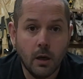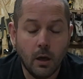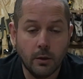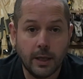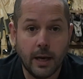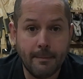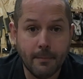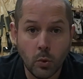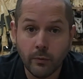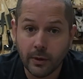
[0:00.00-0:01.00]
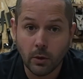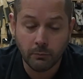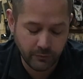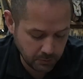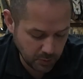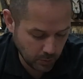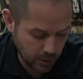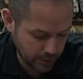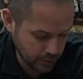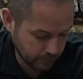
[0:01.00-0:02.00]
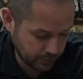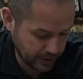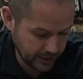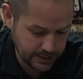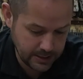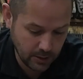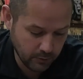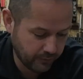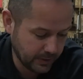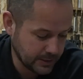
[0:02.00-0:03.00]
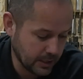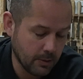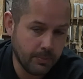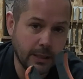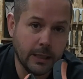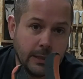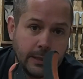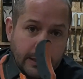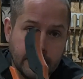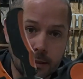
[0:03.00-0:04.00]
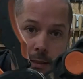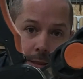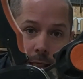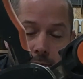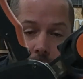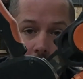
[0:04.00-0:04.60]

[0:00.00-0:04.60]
Okay, moving on from the worktop jig itself is going to be a decent set of